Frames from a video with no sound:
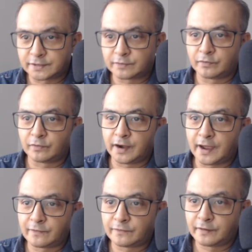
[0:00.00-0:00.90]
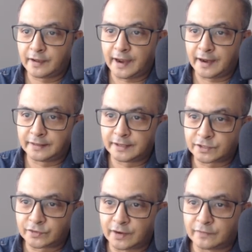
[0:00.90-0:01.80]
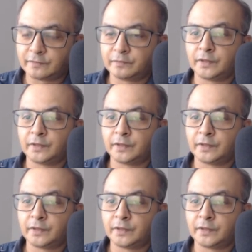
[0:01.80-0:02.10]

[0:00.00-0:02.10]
graph and this graph.